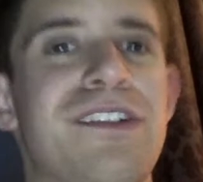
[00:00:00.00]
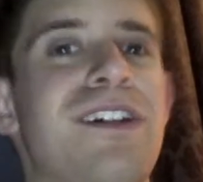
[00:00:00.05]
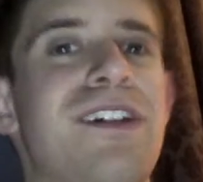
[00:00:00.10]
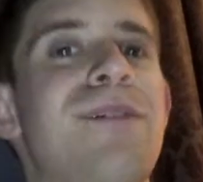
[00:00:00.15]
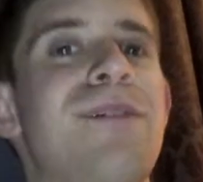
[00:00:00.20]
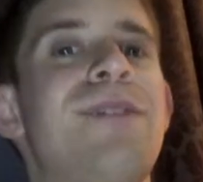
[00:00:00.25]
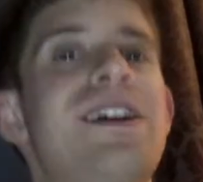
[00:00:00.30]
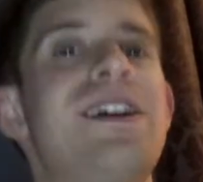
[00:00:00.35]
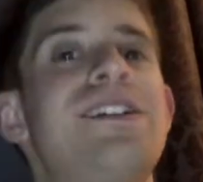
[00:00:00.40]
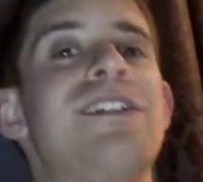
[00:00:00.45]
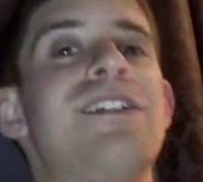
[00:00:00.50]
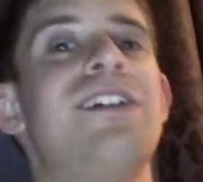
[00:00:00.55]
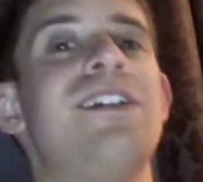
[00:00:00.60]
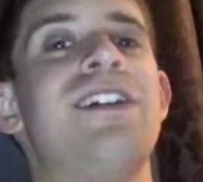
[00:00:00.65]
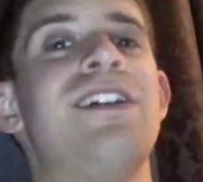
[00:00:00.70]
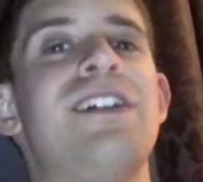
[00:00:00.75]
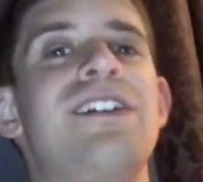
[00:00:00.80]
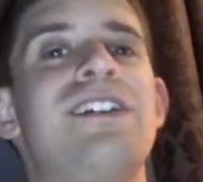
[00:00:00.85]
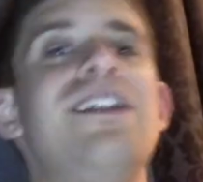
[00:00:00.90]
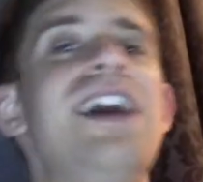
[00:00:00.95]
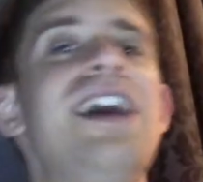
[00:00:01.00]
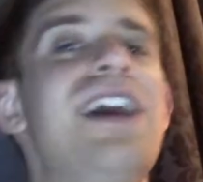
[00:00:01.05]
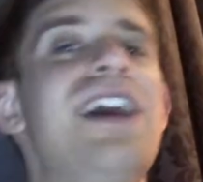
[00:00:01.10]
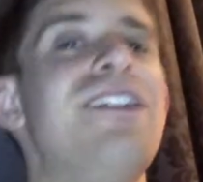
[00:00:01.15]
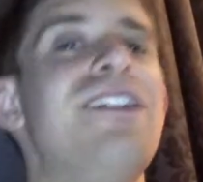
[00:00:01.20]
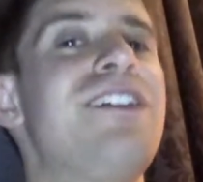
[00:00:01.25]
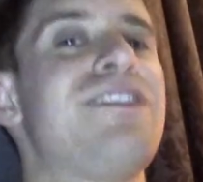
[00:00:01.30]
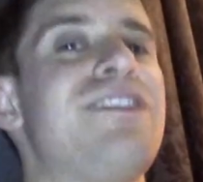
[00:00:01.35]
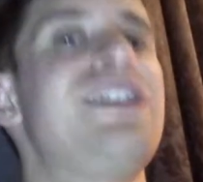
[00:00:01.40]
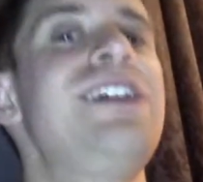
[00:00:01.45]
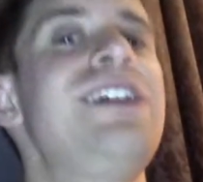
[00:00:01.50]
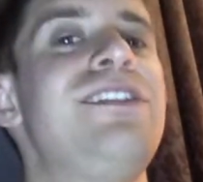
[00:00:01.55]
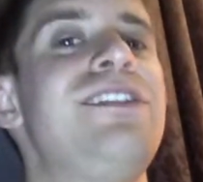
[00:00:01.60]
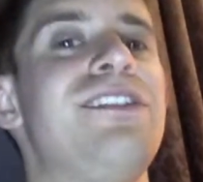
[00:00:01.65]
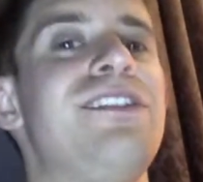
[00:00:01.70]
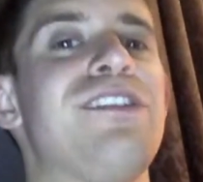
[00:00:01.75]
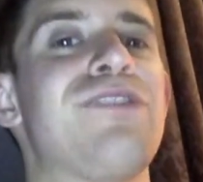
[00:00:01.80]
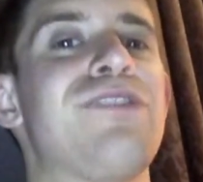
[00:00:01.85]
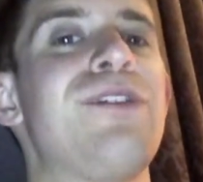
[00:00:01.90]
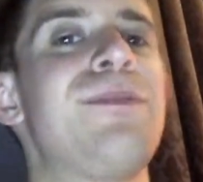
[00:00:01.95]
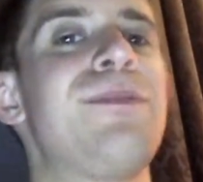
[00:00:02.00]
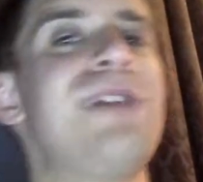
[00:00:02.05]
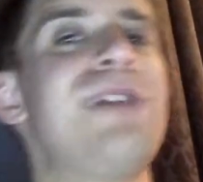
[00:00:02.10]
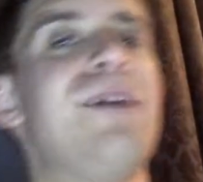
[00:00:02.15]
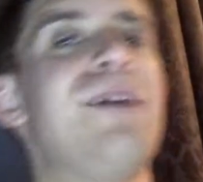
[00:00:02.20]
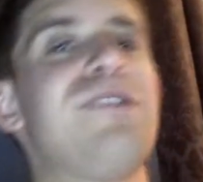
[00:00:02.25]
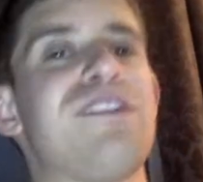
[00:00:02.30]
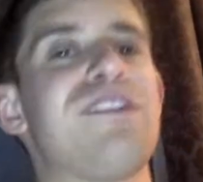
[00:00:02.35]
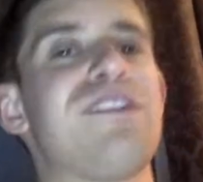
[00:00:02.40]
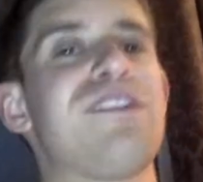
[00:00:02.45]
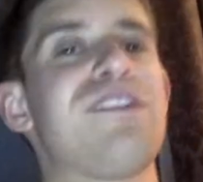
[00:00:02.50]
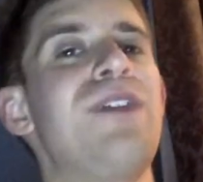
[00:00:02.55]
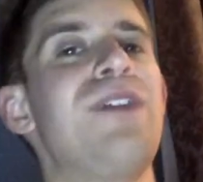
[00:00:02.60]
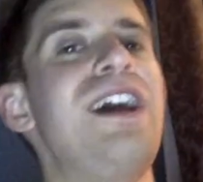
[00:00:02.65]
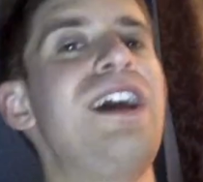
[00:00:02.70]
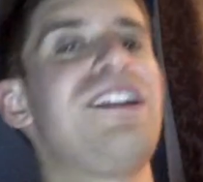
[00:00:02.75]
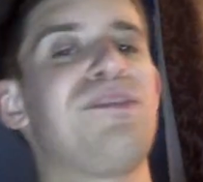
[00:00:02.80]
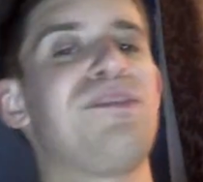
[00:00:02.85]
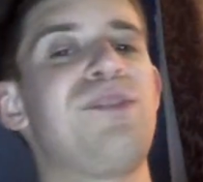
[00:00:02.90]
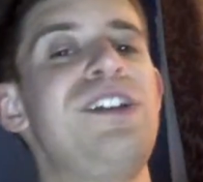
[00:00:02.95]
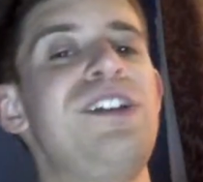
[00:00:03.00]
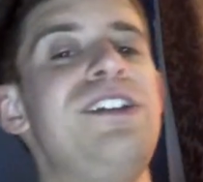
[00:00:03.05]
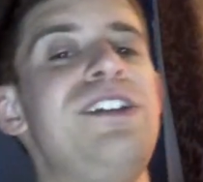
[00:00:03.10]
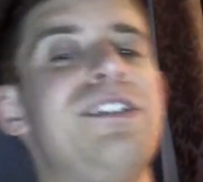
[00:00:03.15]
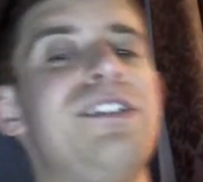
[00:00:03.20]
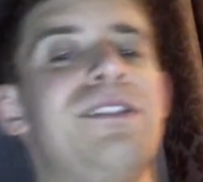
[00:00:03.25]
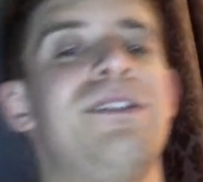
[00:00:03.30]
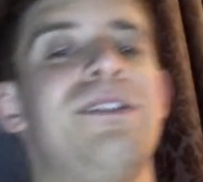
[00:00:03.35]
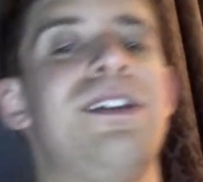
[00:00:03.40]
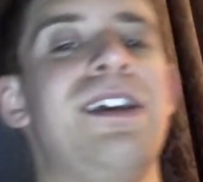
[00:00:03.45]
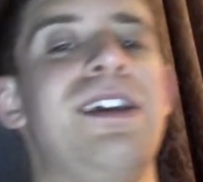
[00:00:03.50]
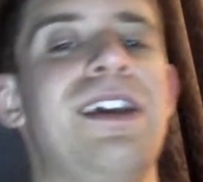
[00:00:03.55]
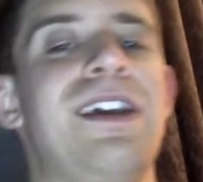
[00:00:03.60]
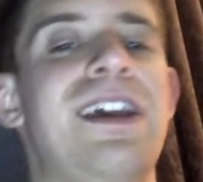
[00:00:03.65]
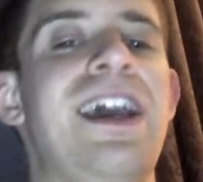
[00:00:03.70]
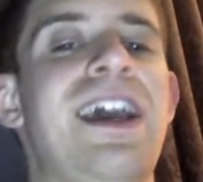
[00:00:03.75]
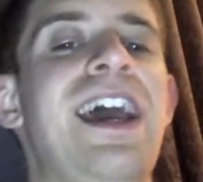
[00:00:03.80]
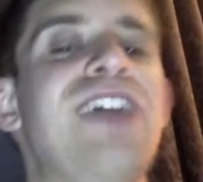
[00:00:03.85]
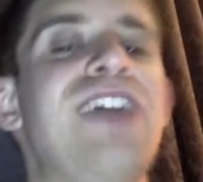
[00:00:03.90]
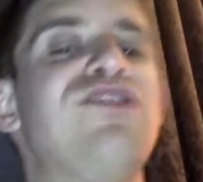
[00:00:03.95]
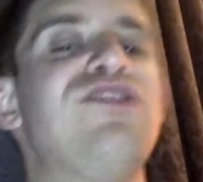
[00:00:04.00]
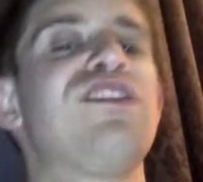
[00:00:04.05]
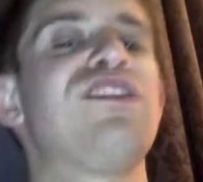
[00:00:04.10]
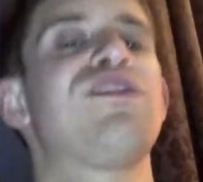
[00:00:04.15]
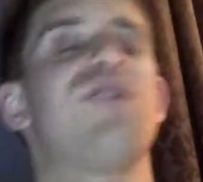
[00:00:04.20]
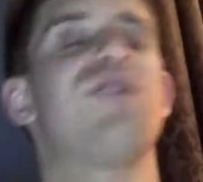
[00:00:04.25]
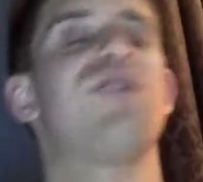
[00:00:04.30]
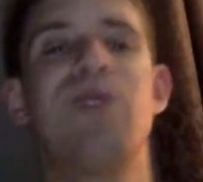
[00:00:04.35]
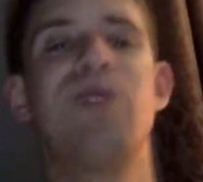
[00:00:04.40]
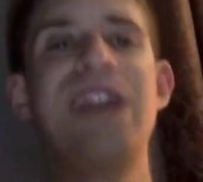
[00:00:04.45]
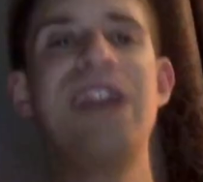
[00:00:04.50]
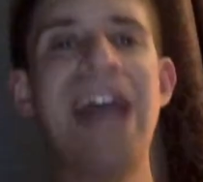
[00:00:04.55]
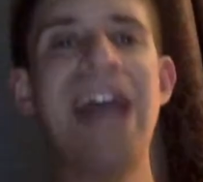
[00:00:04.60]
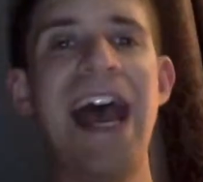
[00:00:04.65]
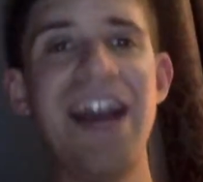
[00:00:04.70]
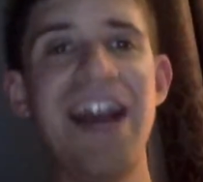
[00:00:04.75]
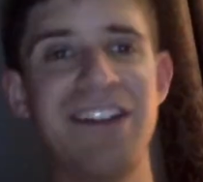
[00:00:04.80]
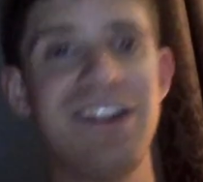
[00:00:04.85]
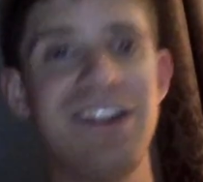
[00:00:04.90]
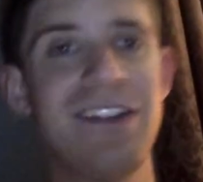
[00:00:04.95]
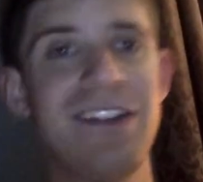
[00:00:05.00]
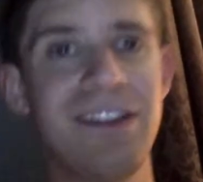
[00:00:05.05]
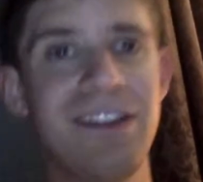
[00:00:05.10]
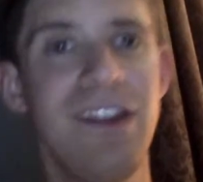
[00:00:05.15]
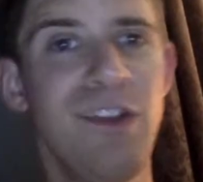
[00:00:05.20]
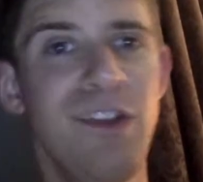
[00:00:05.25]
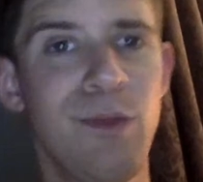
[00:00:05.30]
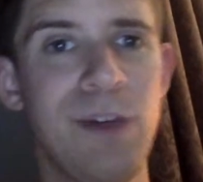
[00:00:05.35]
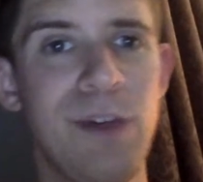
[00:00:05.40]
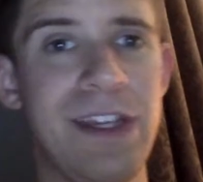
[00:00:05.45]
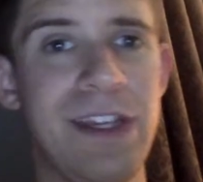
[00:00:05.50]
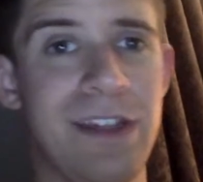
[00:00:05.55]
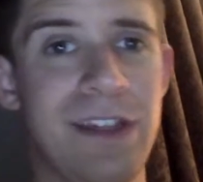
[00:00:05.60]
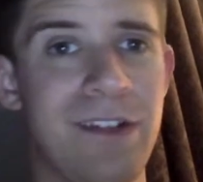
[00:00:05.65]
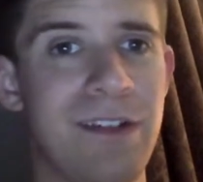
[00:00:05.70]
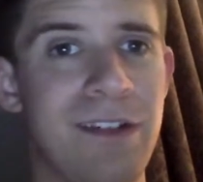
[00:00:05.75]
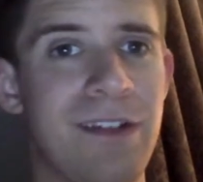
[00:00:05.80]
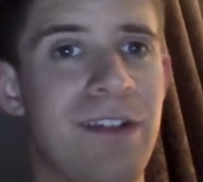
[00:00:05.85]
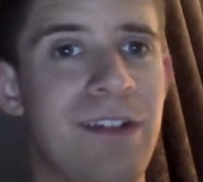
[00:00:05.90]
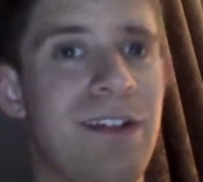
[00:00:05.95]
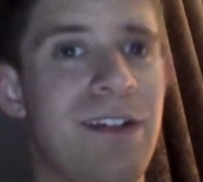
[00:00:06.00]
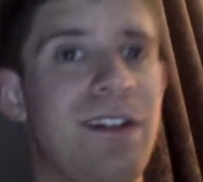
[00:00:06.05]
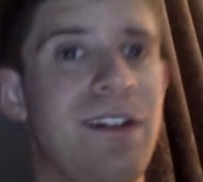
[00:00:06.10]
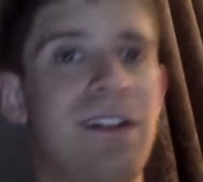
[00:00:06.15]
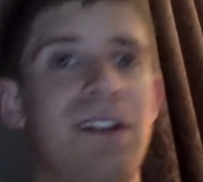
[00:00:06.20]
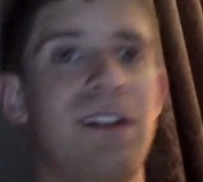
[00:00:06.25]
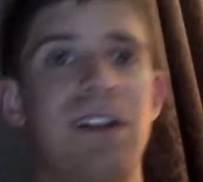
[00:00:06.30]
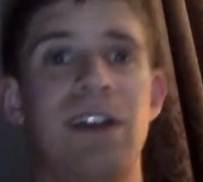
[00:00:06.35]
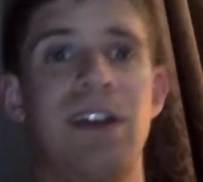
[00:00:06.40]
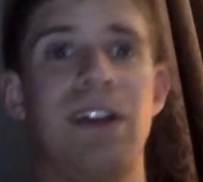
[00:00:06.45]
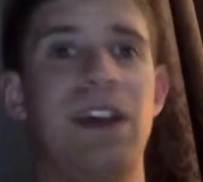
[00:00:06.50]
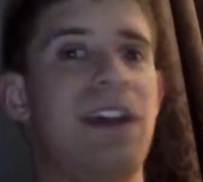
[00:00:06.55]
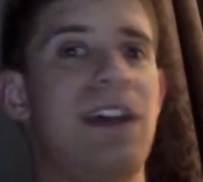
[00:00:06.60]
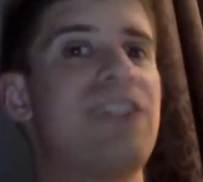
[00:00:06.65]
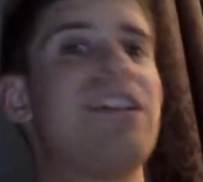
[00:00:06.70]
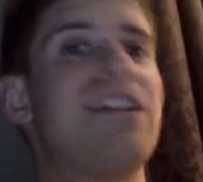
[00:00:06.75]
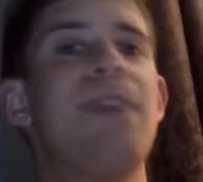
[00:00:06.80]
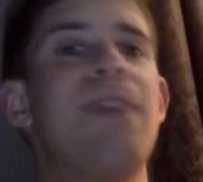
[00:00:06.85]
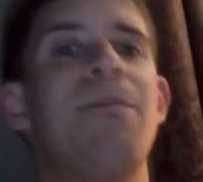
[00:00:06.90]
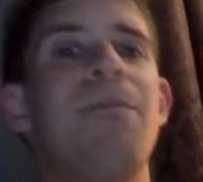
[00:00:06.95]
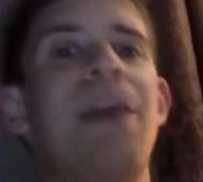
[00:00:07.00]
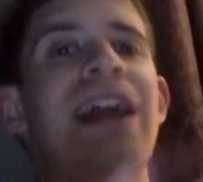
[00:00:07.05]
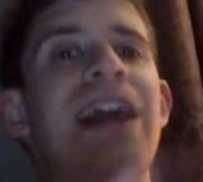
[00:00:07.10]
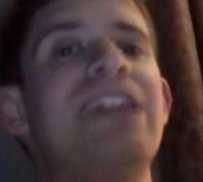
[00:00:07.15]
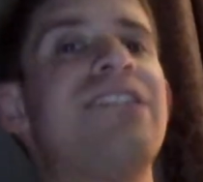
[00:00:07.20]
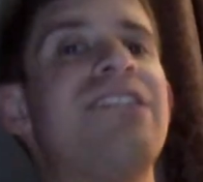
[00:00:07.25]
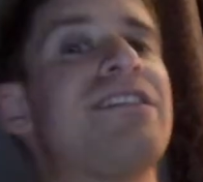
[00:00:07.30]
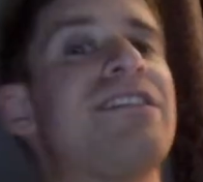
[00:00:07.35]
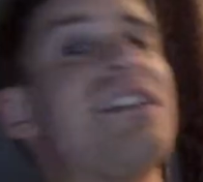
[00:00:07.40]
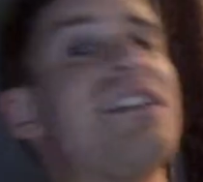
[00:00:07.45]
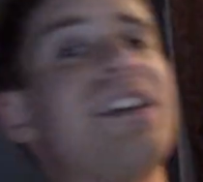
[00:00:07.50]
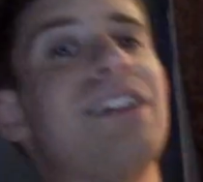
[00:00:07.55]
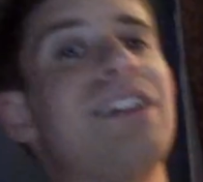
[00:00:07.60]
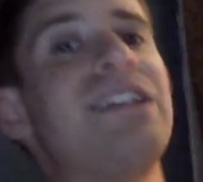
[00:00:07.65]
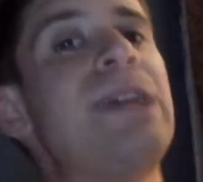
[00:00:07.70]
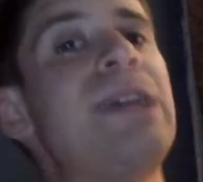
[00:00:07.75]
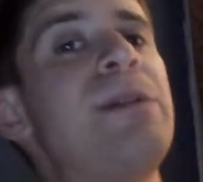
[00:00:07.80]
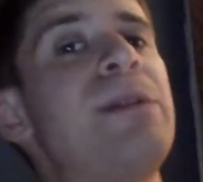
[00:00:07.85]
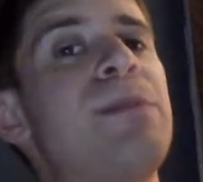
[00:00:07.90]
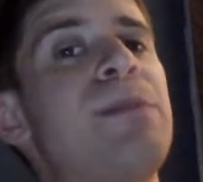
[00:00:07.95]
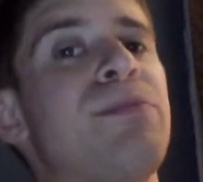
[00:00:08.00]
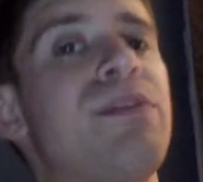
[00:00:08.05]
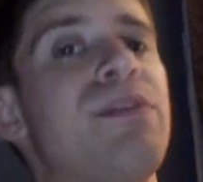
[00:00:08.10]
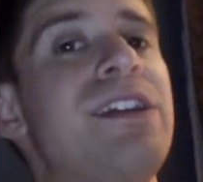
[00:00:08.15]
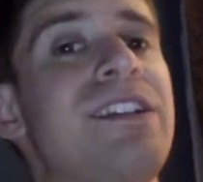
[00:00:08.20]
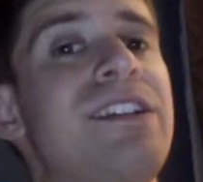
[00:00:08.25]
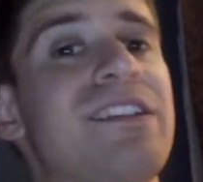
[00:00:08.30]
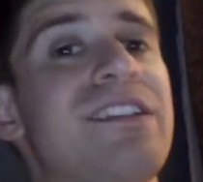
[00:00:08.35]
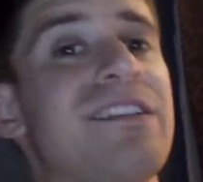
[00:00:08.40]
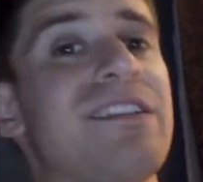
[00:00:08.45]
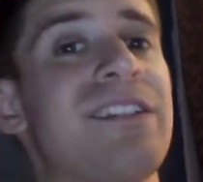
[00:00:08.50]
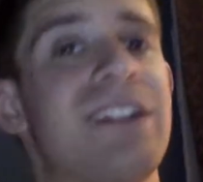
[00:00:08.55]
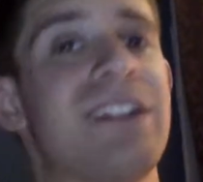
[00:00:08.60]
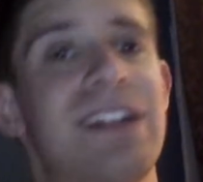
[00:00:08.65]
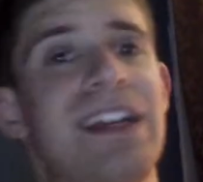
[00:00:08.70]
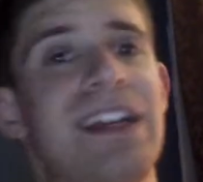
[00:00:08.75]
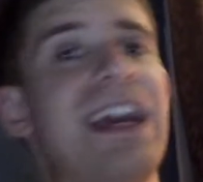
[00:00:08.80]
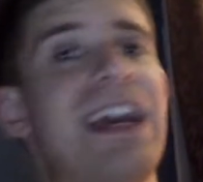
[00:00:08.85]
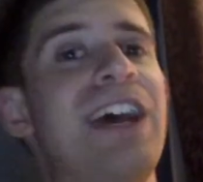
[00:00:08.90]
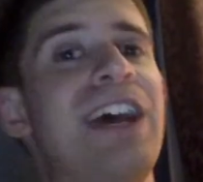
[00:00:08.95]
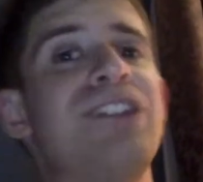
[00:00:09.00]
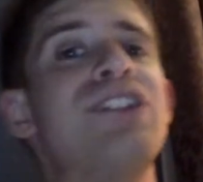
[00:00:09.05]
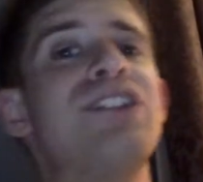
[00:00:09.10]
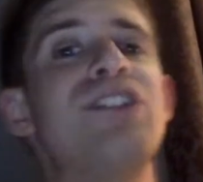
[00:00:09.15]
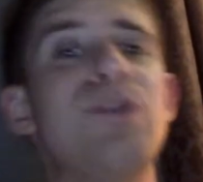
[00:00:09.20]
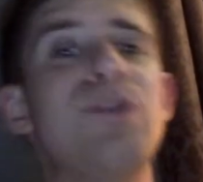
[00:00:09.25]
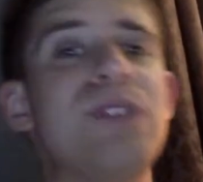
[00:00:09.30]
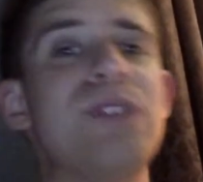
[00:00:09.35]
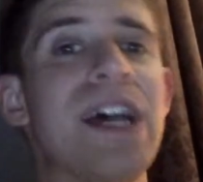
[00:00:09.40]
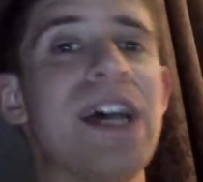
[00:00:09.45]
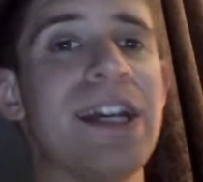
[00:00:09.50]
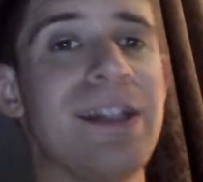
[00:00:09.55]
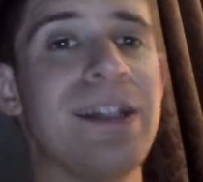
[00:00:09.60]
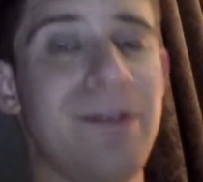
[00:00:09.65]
I'm like, yeah, let's take the script that we saw last week and just rehash it this week except minus Damian Priest and the New Day.